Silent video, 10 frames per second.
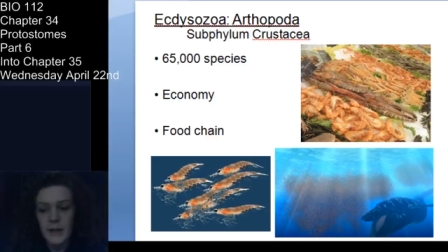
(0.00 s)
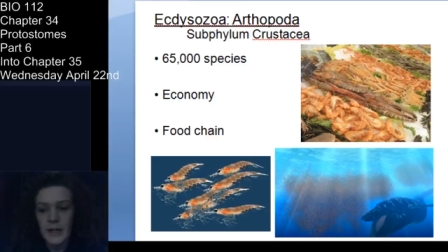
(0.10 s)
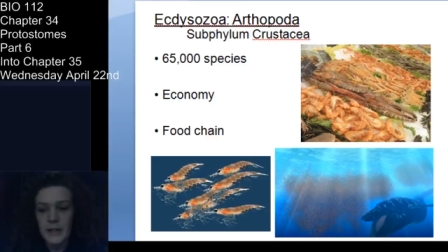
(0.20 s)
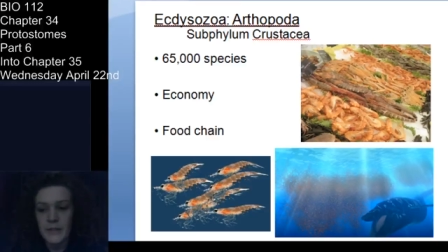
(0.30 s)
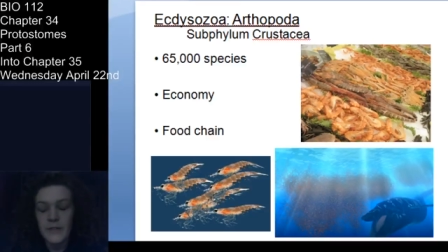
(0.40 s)

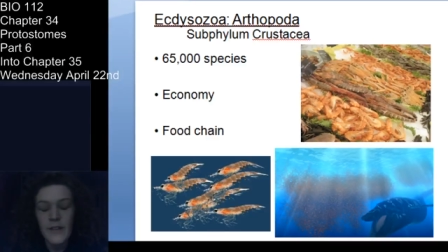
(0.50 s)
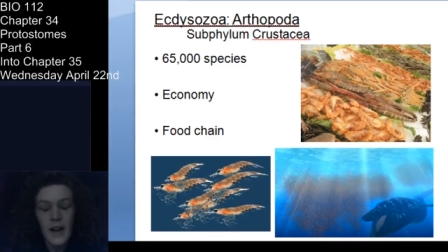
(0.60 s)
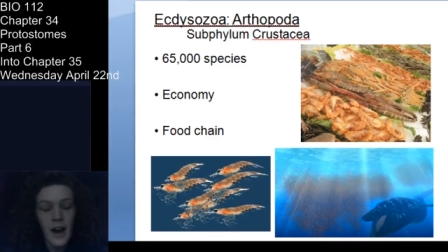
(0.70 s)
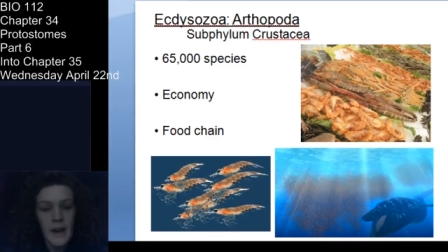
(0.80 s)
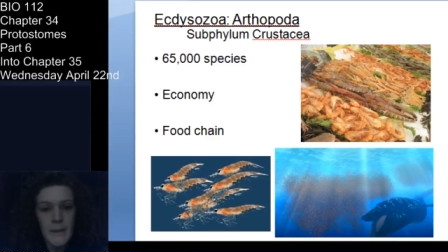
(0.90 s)
uh,
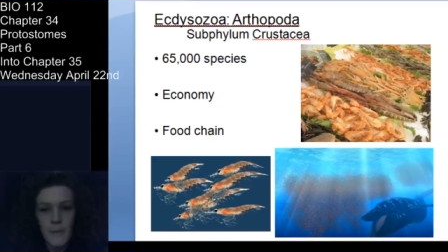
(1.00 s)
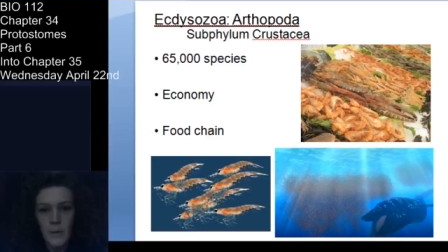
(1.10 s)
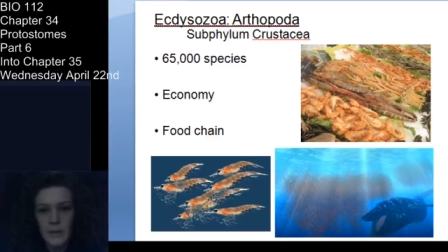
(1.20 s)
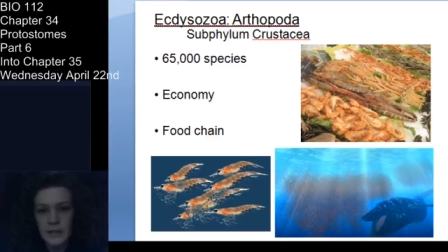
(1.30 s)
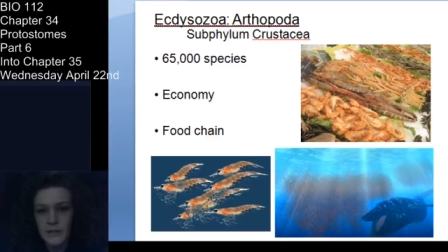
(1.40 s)
very
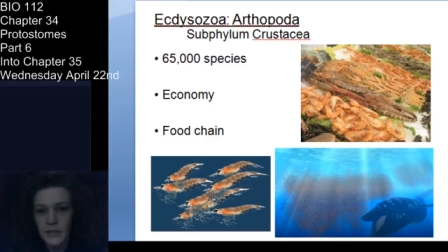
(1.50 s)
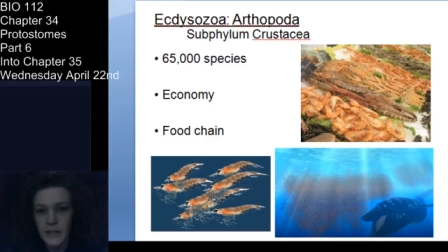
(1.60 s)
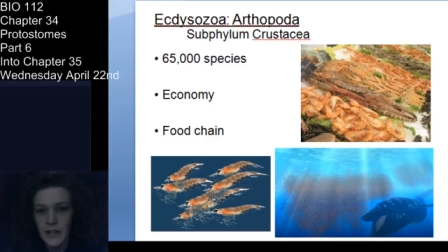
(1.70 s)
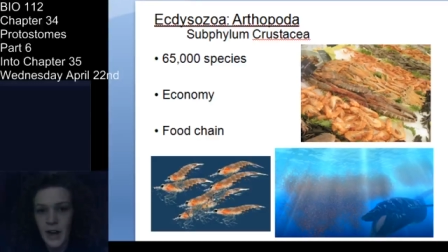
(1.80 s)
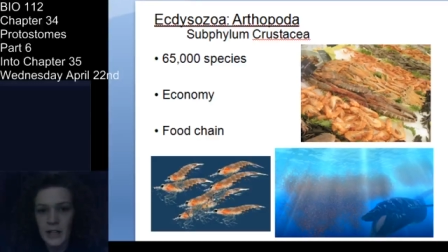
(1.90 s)
important for
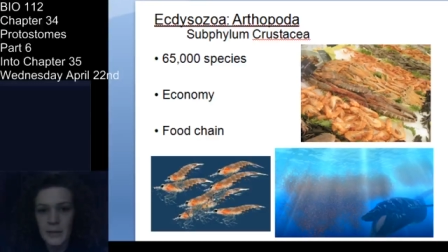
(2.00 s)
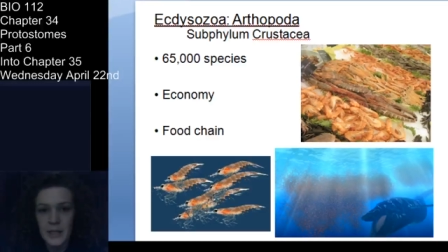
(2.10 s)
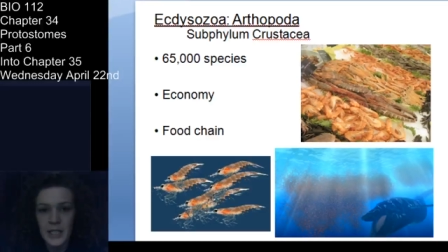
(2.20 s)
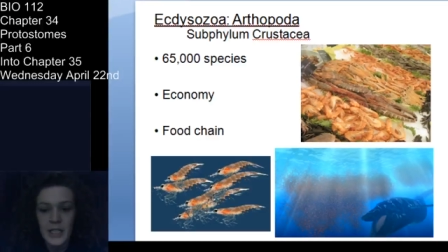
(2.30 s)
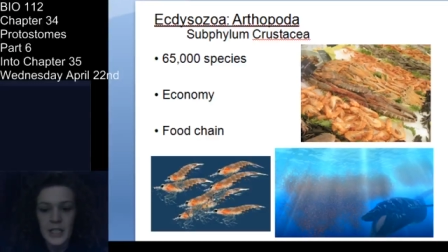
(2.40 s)
the
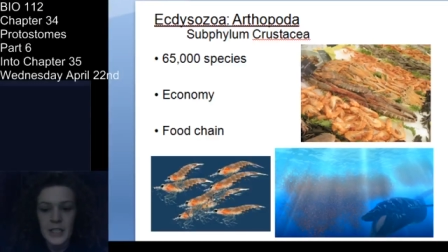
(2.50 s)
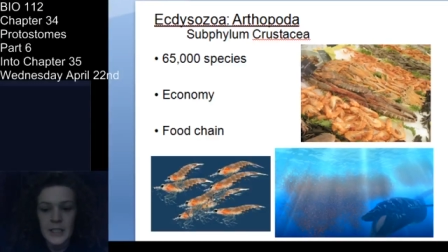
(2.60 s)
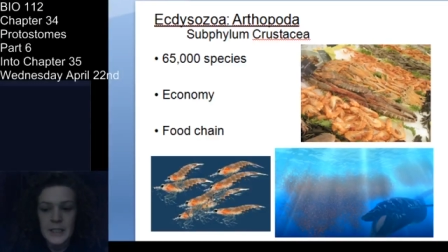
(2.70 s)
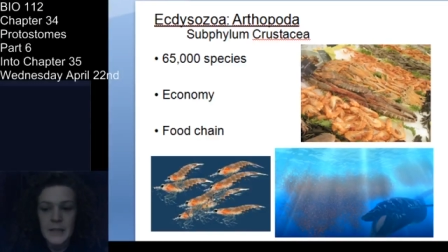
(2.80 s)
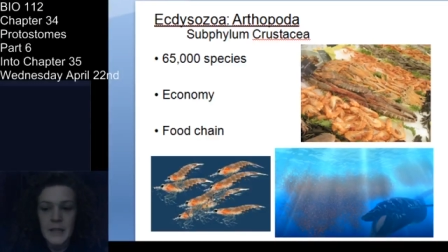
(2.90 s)
economy
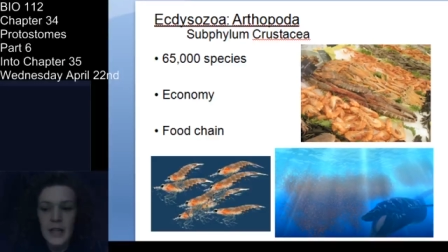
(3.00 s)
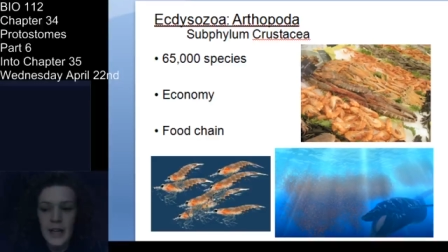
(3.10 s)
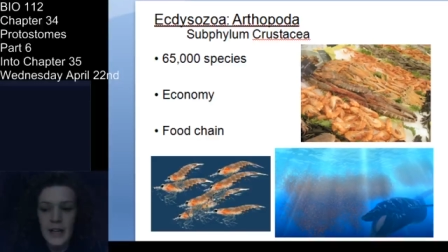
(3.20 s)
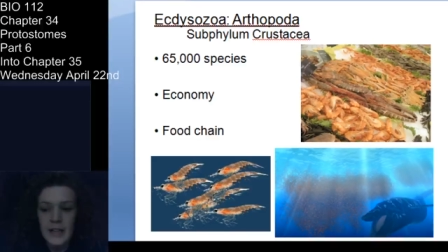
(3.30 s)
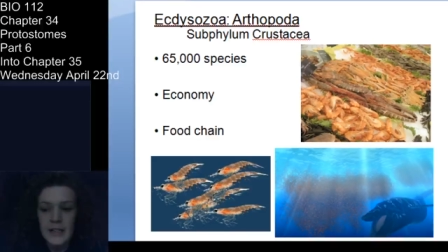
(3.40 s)

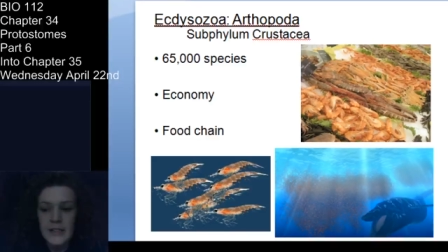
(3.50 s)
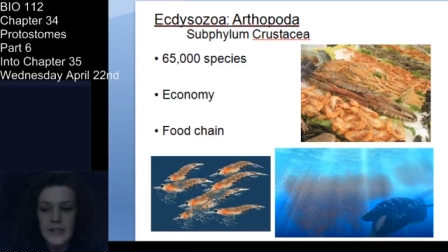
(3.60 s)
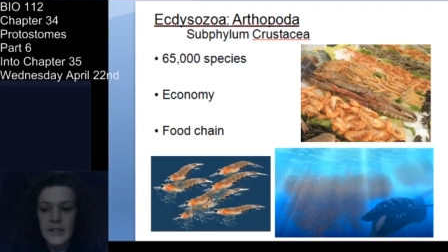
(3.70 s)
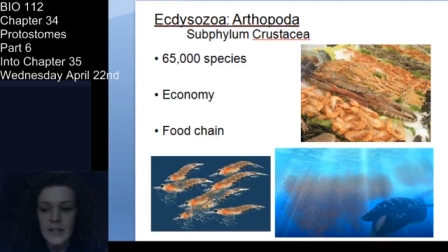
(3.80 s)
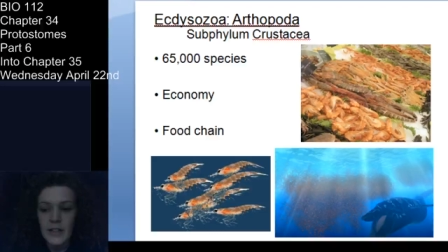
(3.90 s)

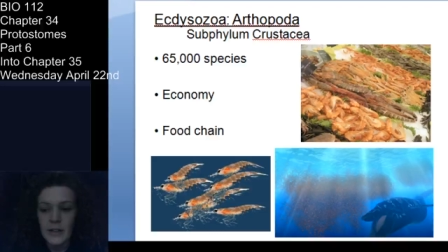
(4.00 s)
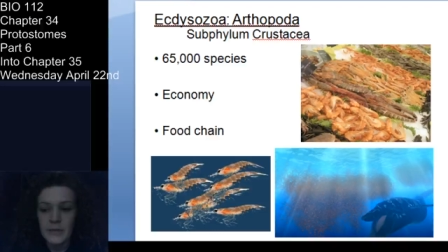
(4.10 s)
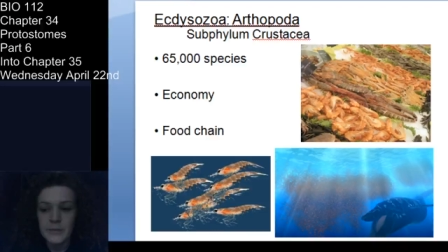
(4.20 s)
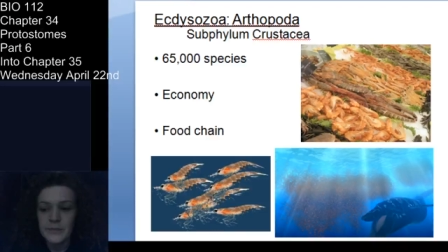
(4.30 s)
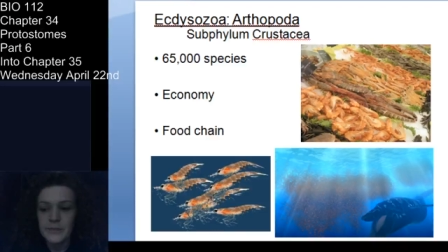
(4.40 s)
as, you
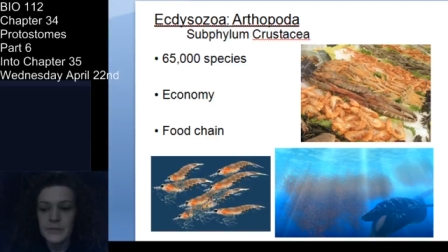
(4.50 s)
know,